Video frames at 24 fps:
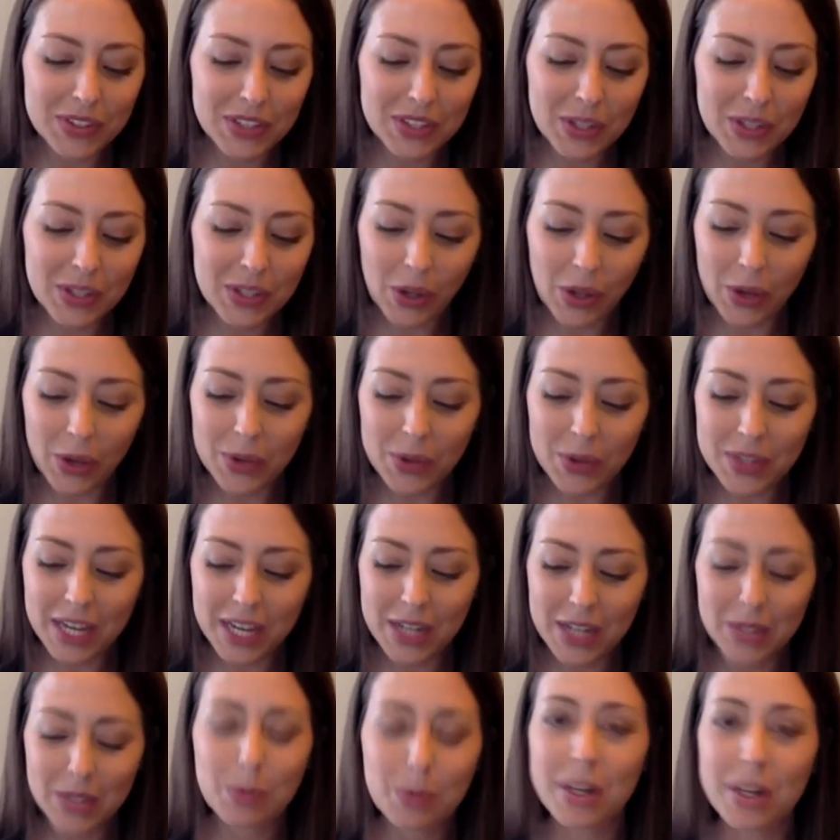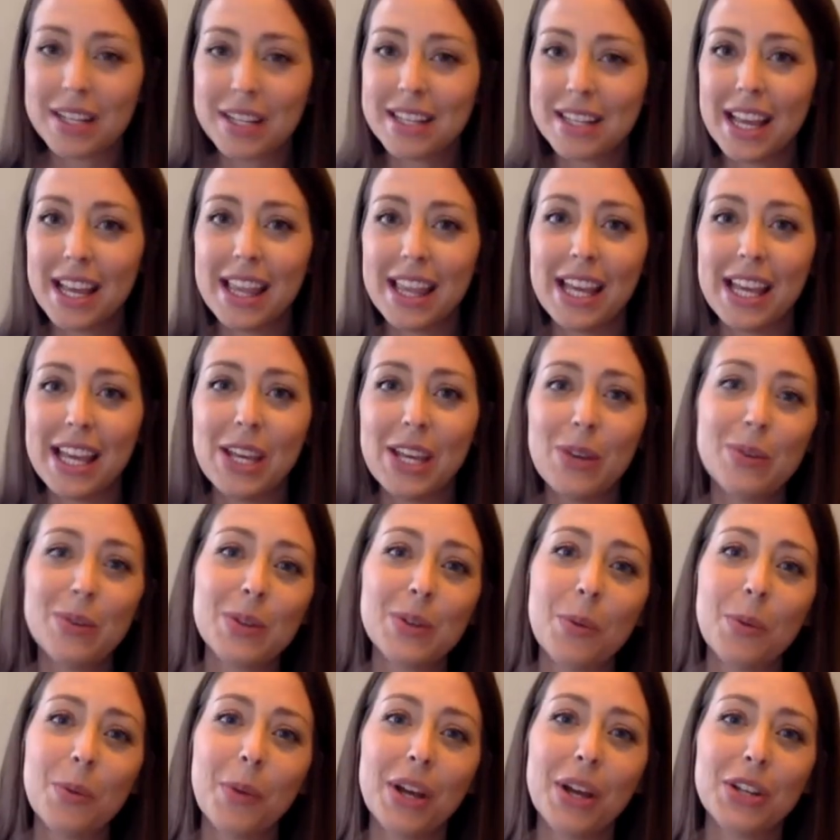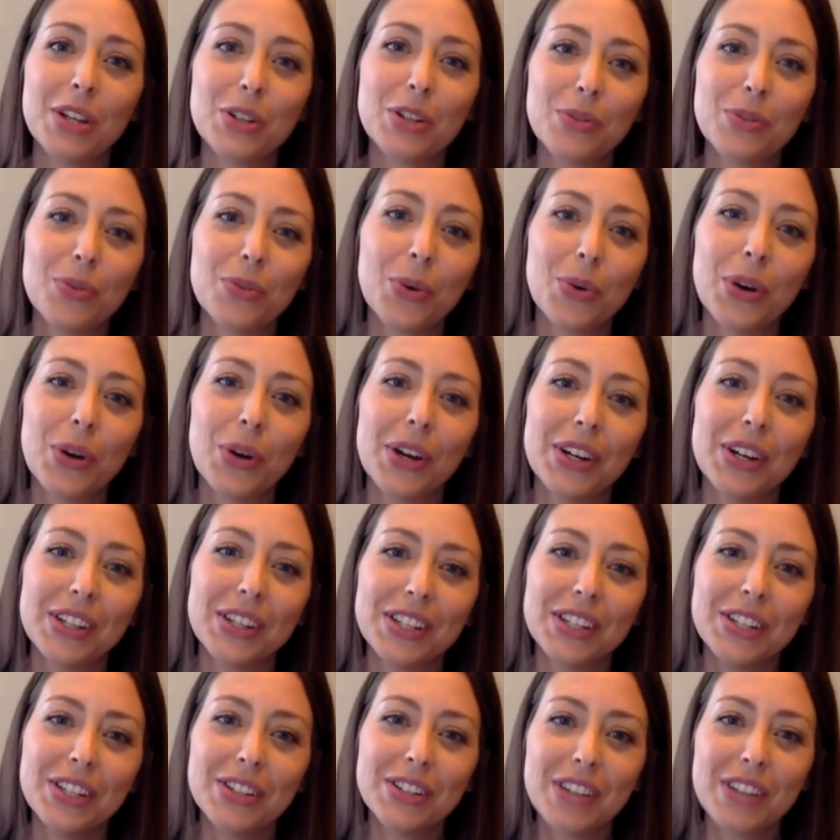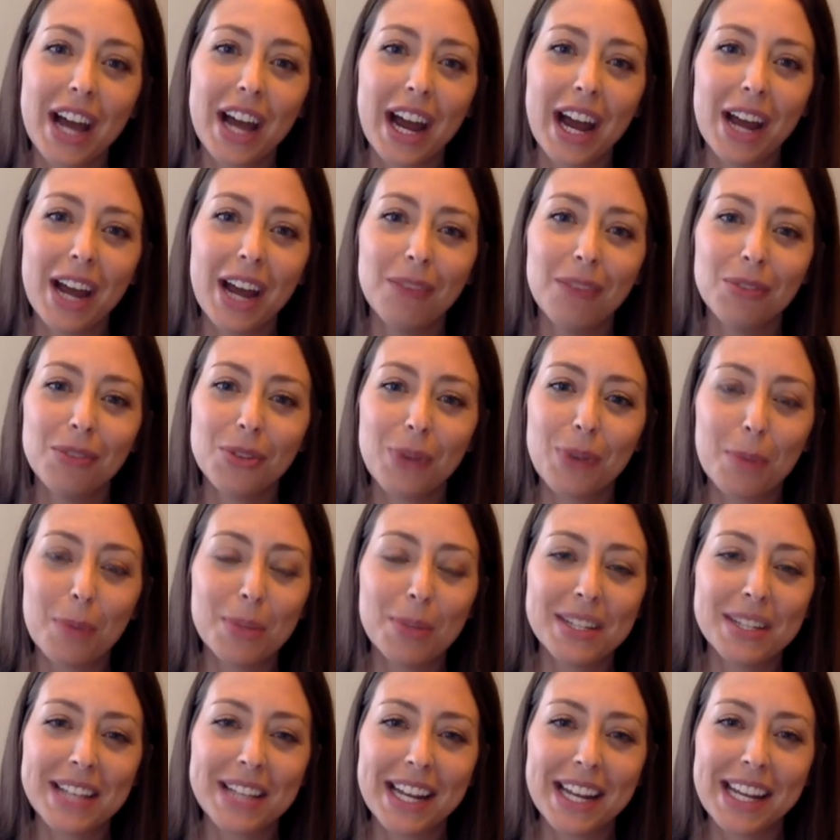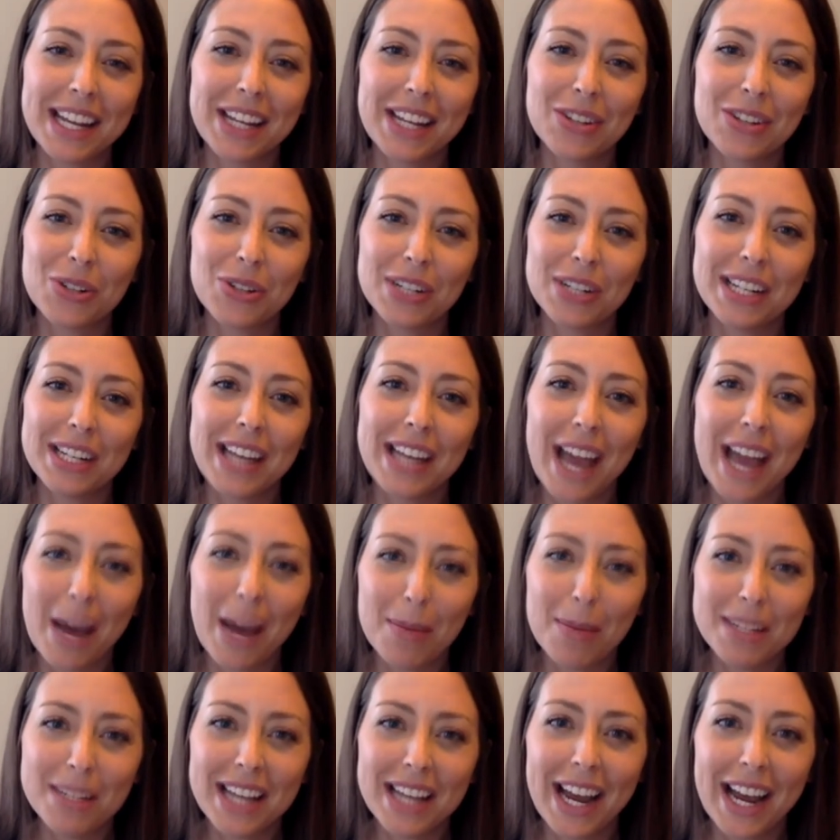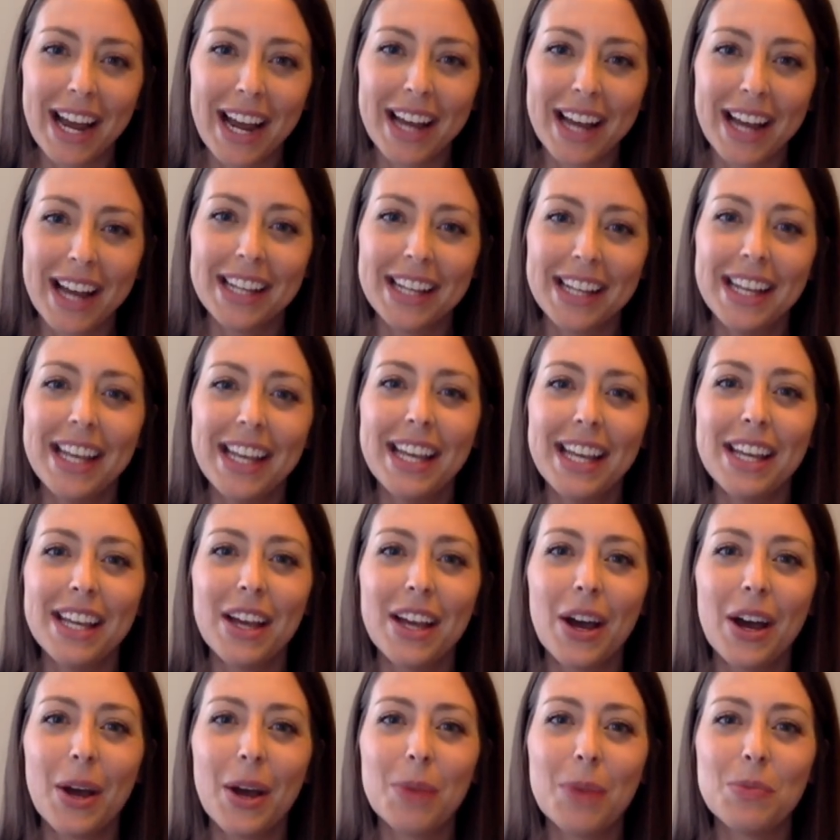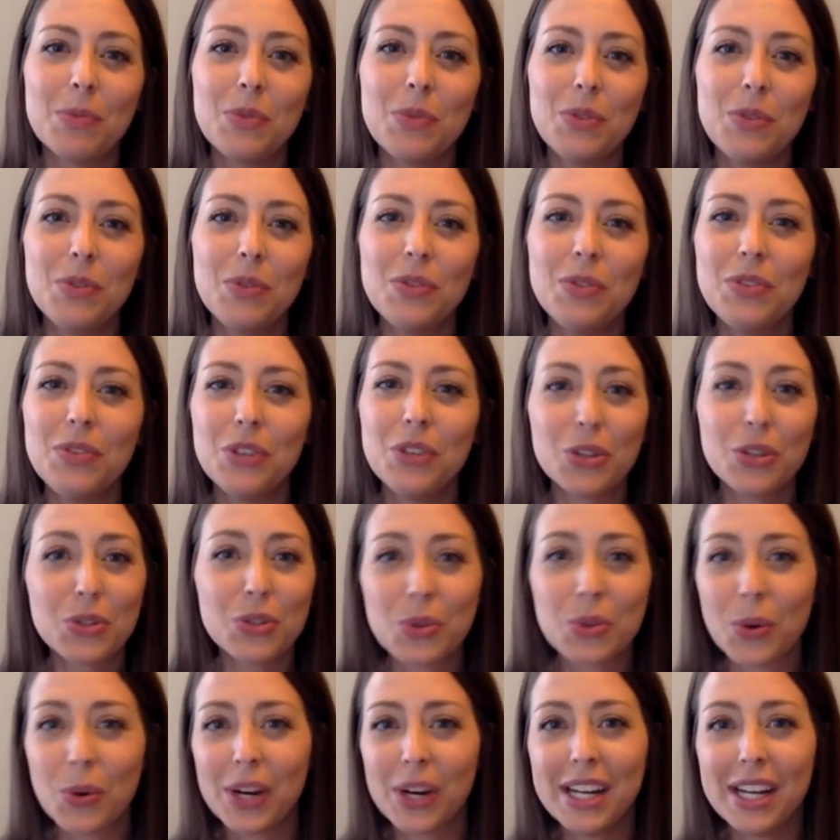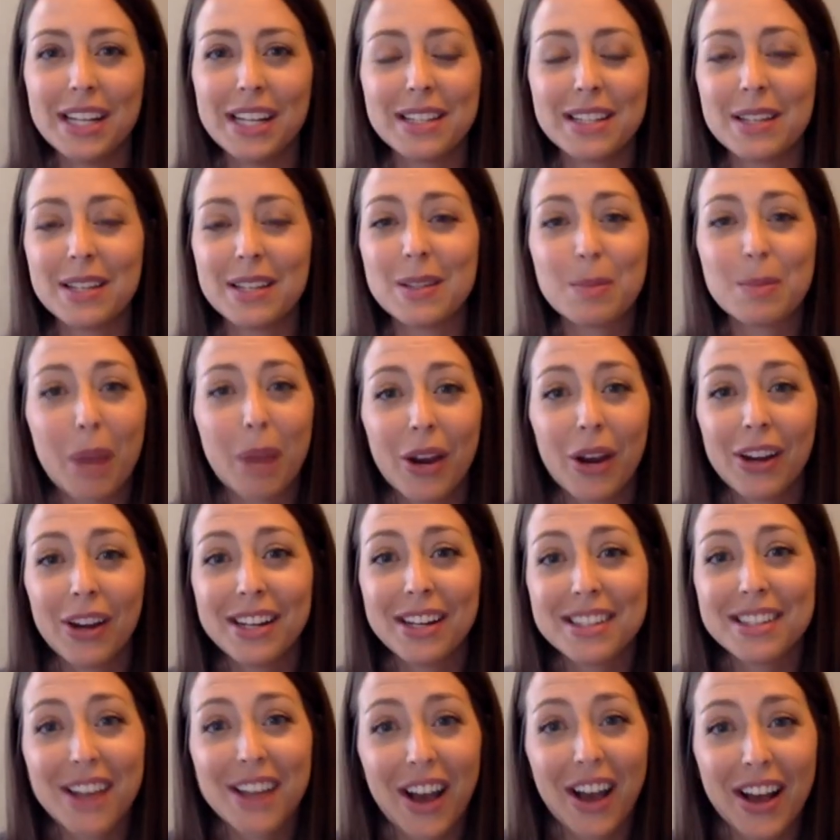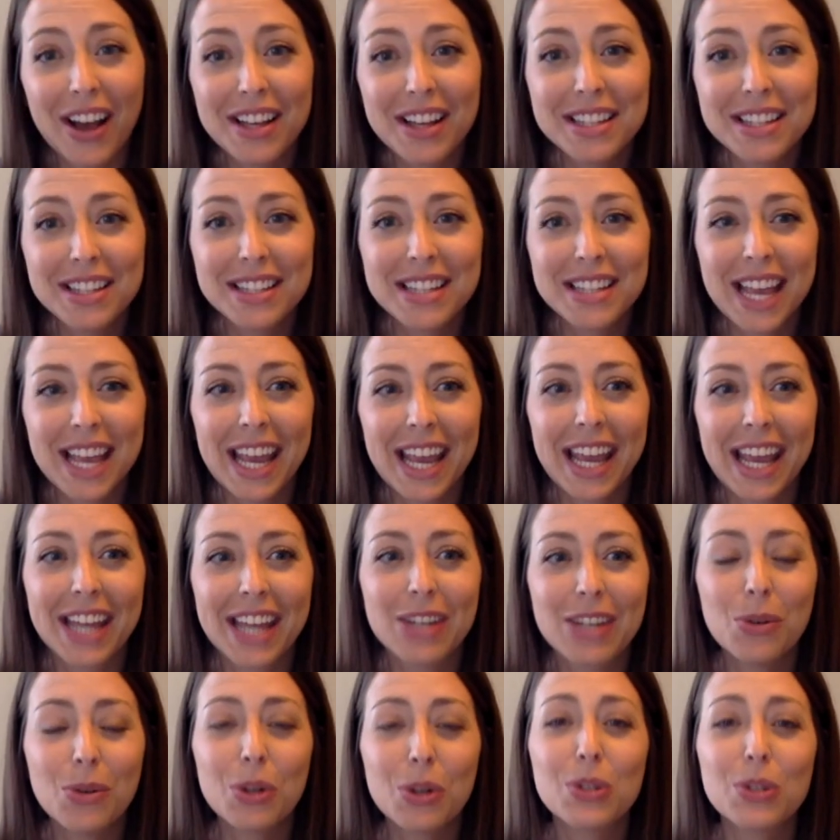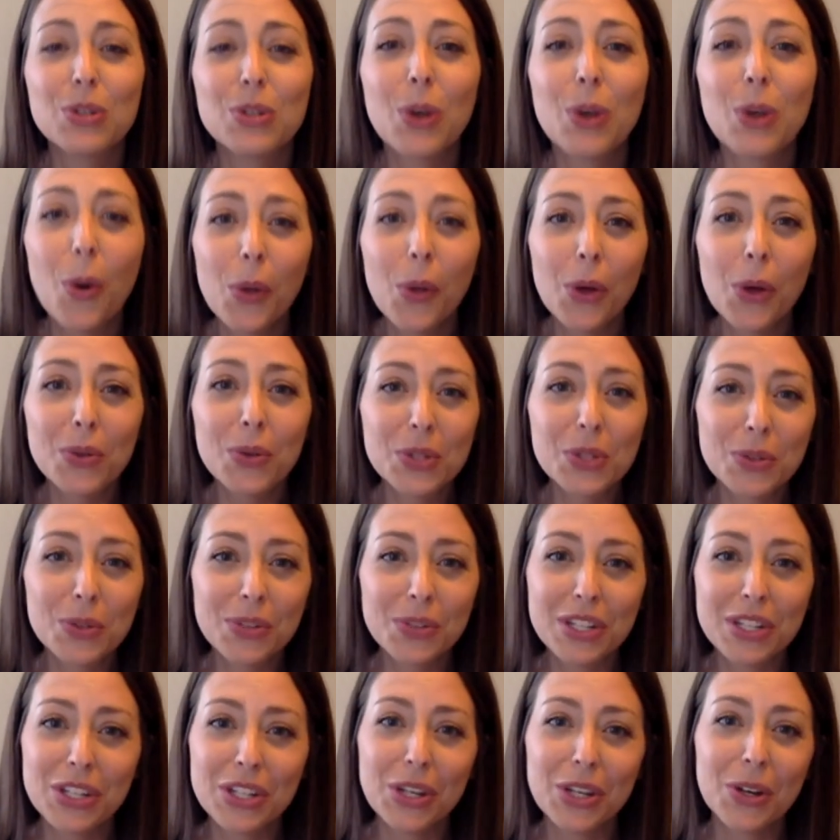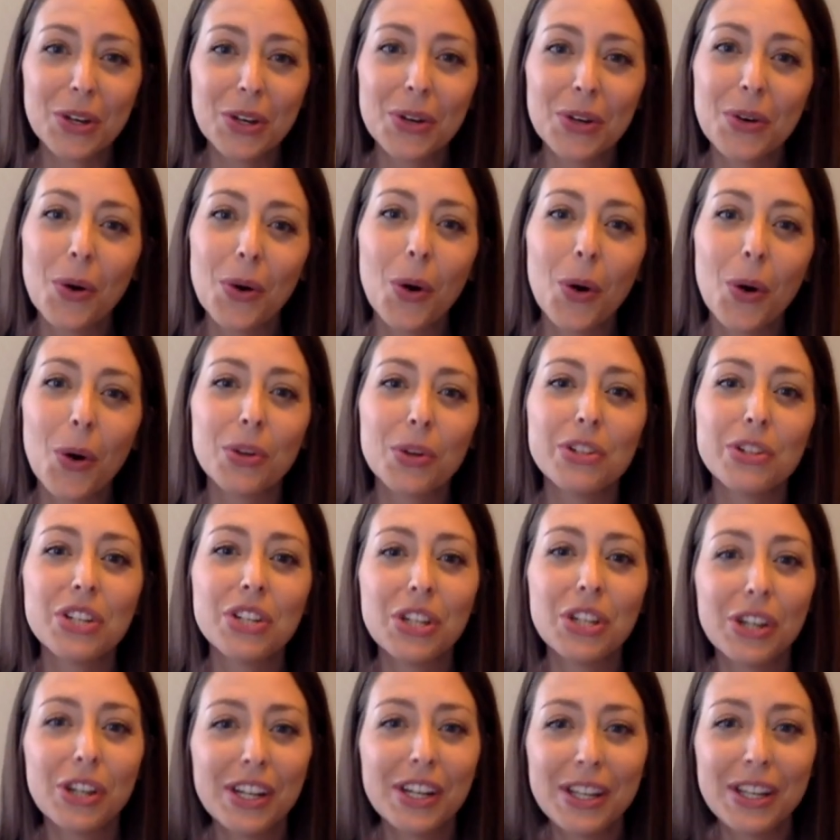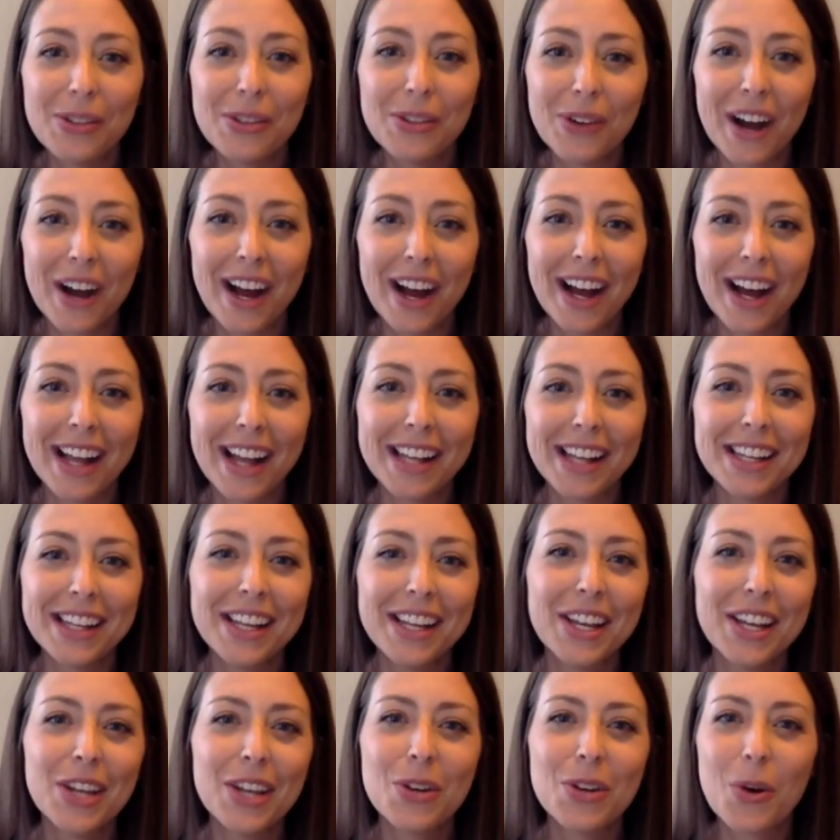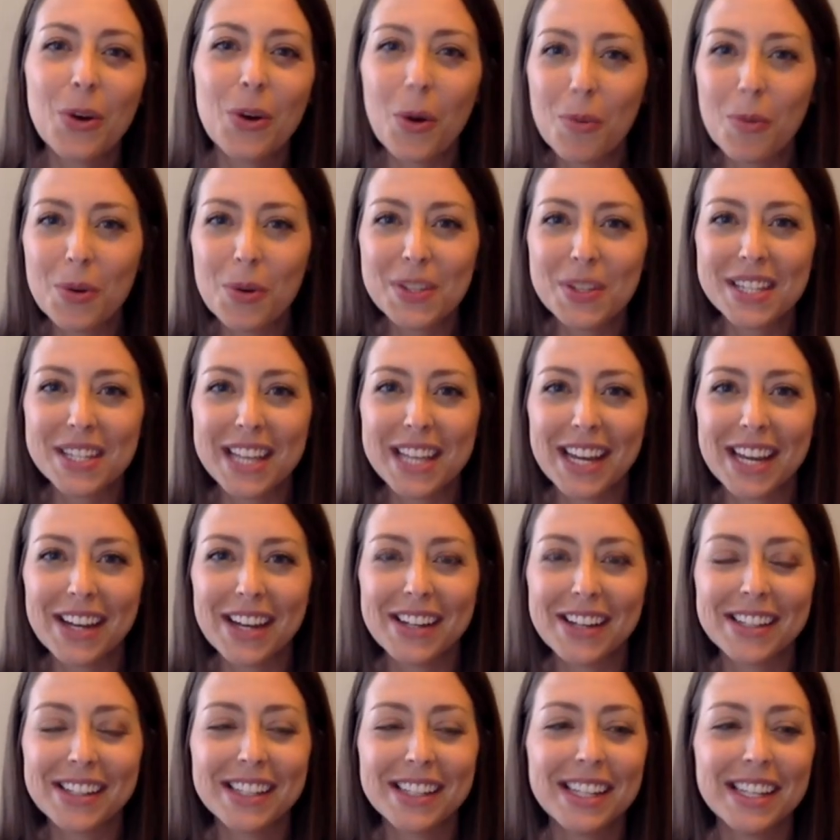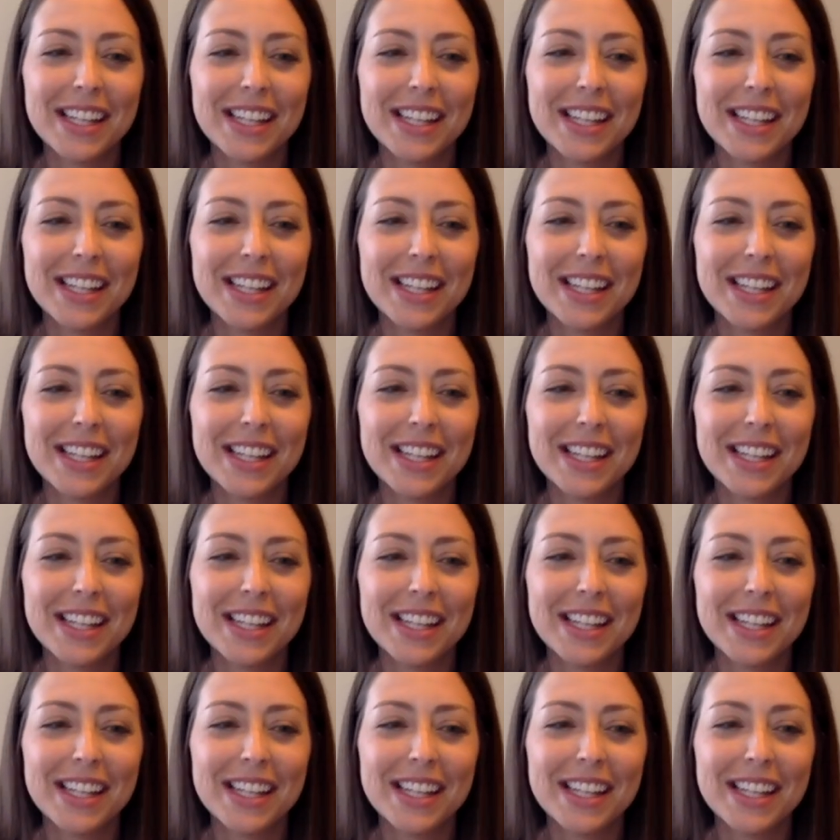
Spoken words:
to close, I just want to say thank you so much for your time, for representing Trinity Habitat. Your story is inspiring to us, and you are so close to reaching your goal. We're cheering you on. You're almost there.